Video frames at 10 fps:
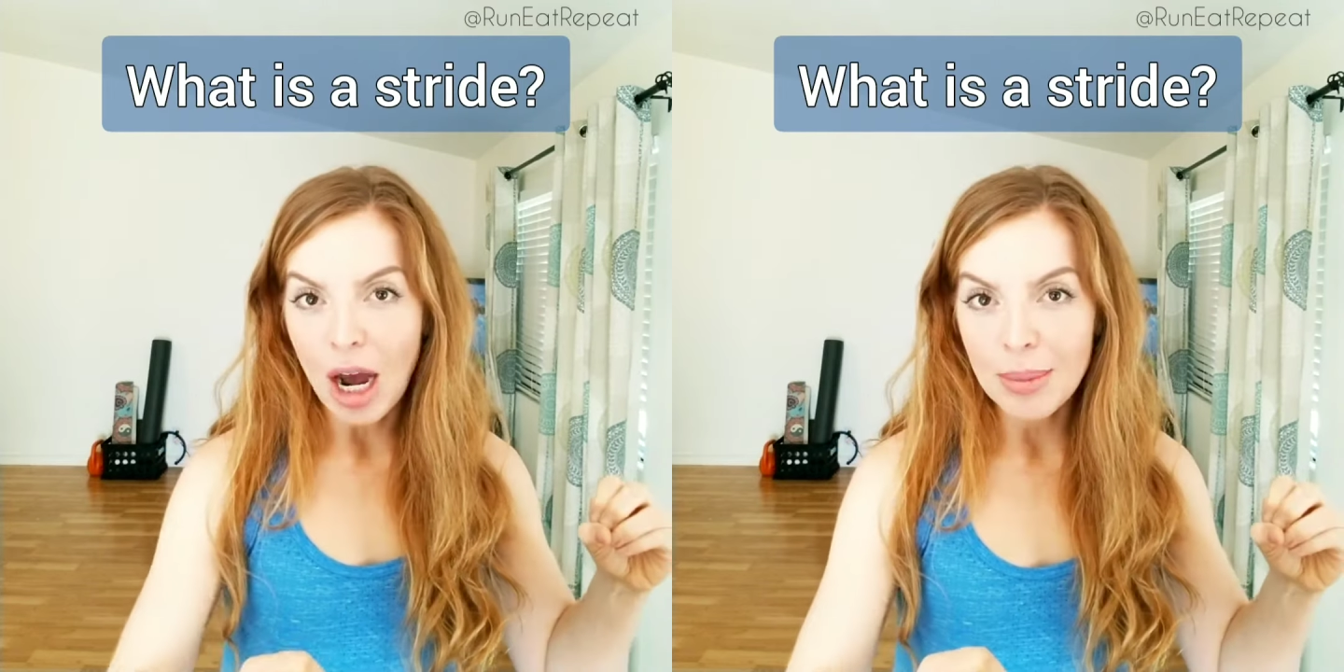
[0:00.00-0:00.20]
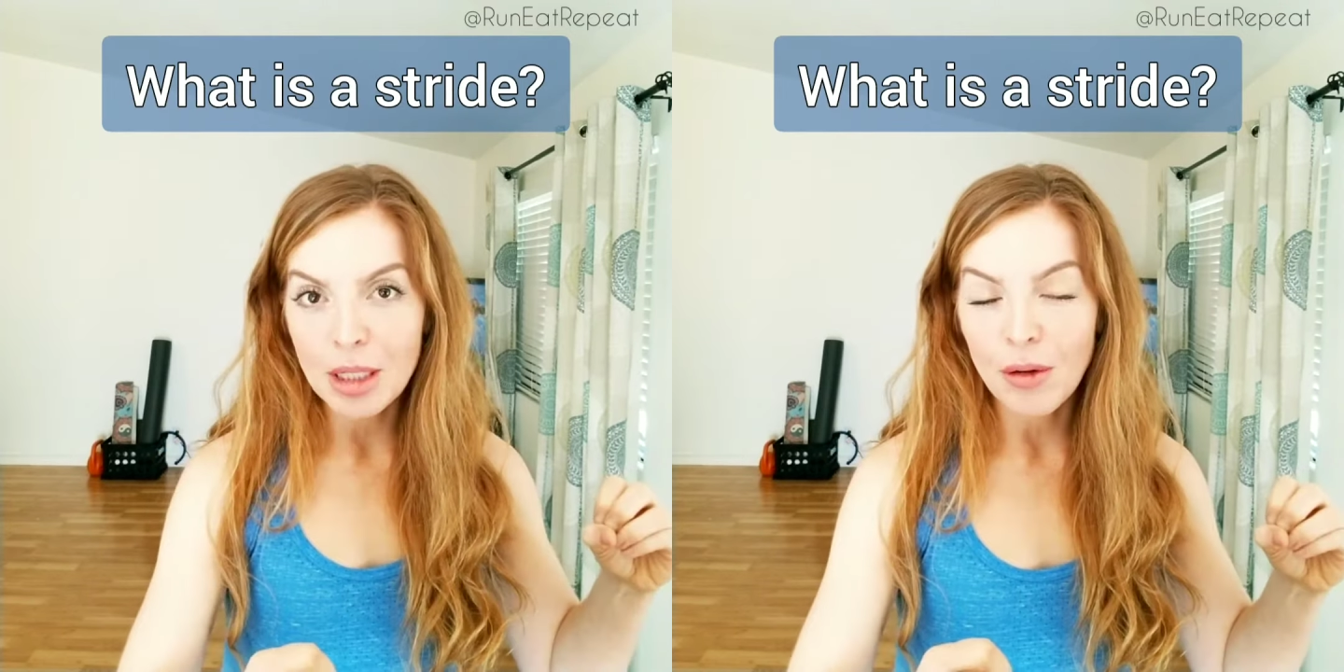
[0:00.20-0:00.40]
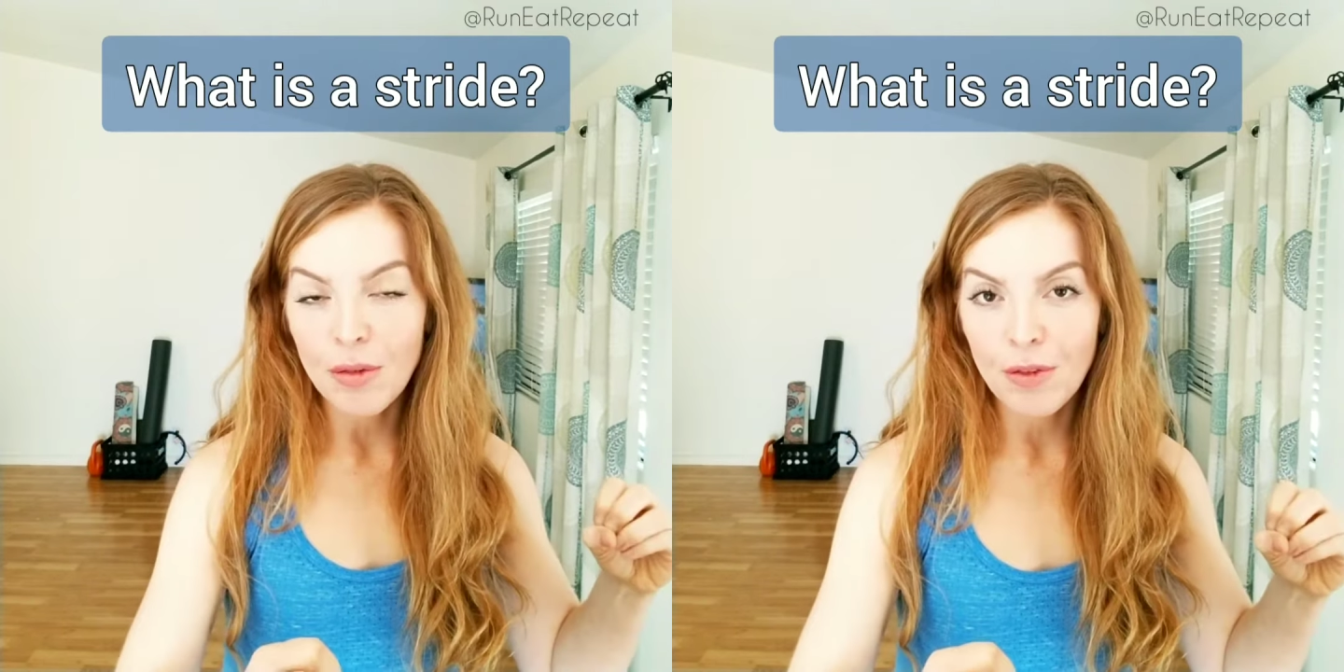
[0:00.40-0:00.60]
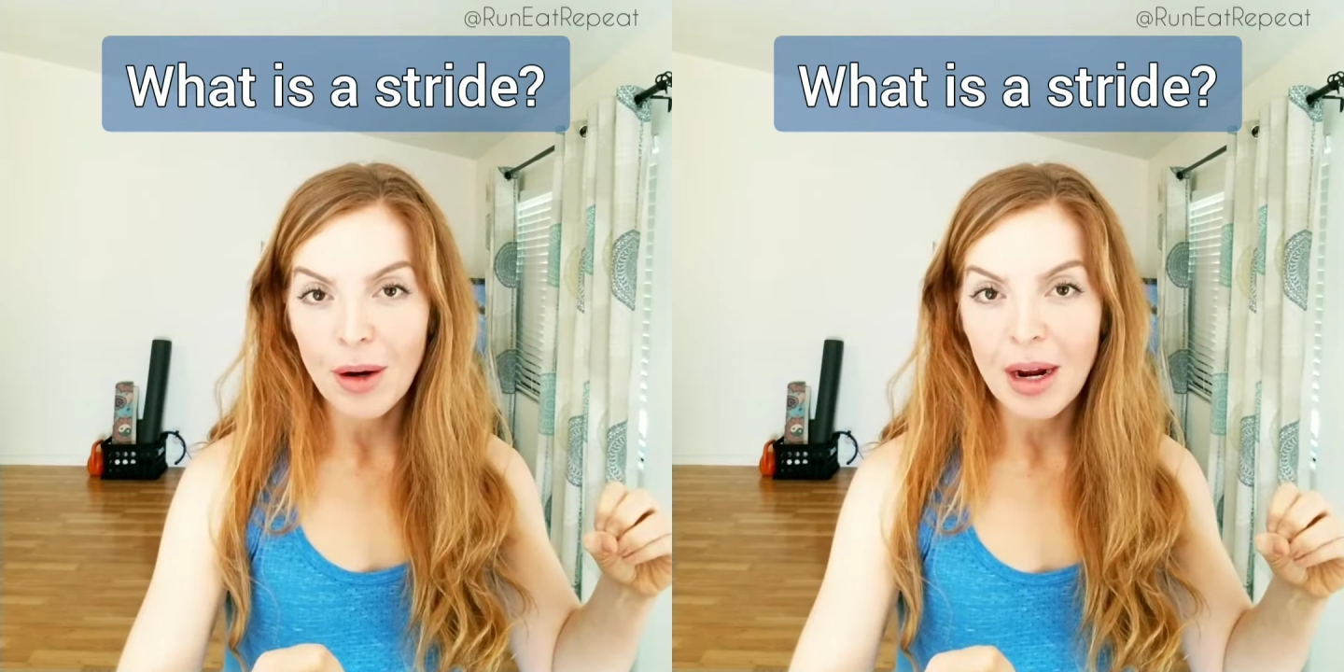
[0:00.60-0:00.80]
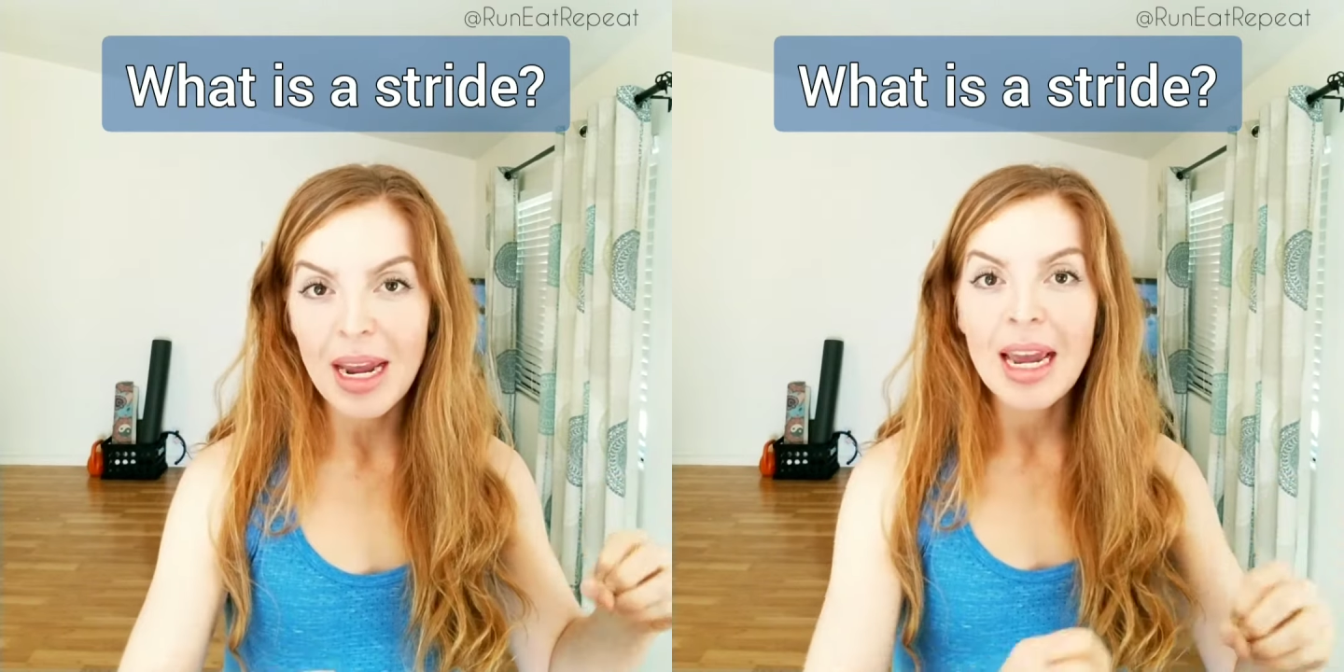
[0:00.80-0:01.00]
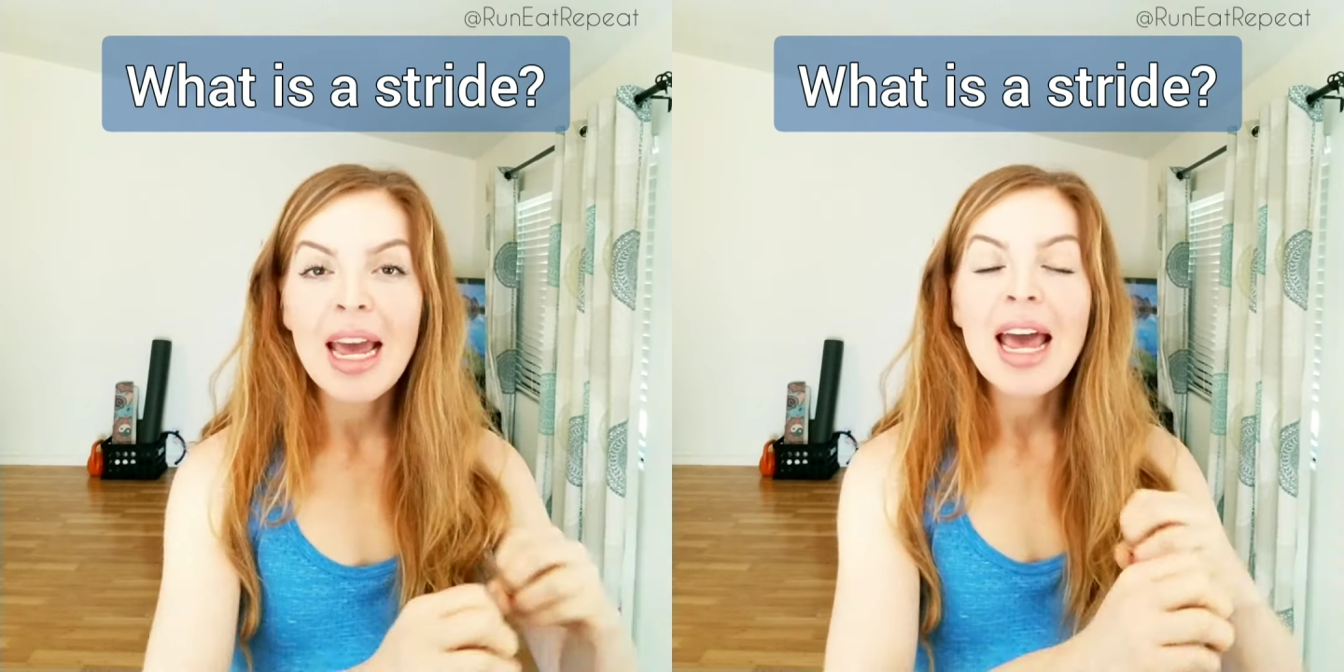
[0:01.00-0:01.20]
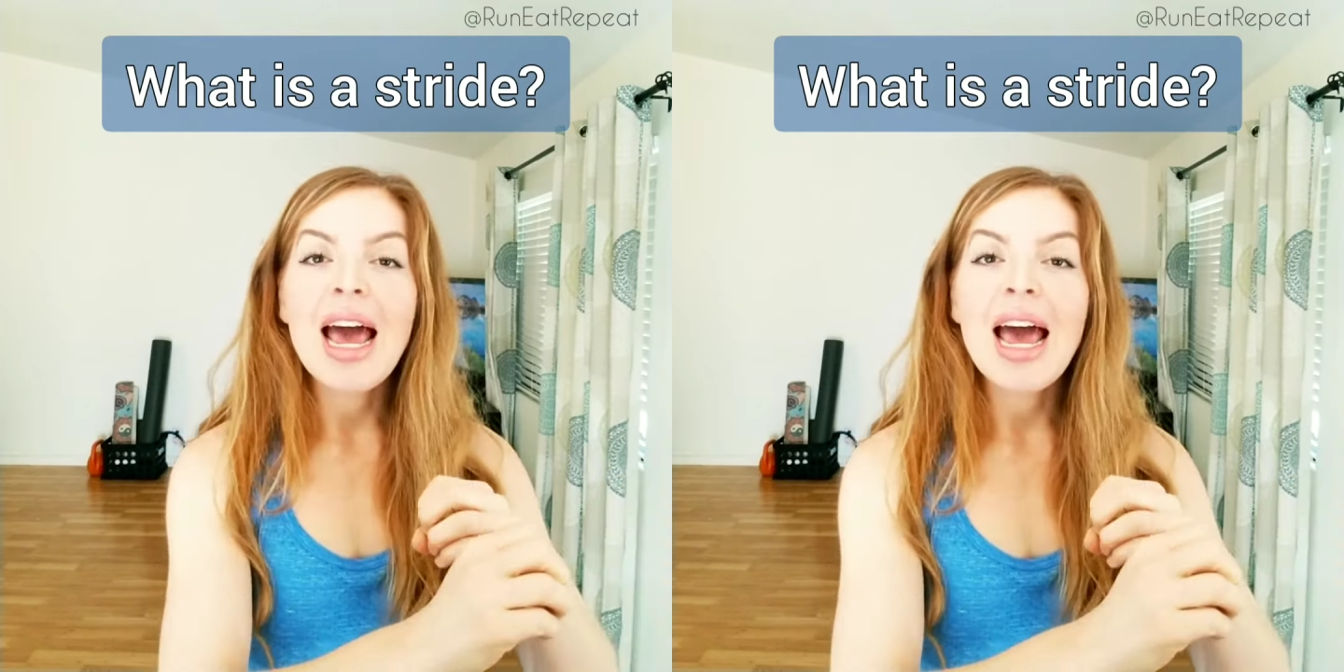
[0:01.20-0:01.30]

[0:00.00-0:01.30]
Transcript: obstacle free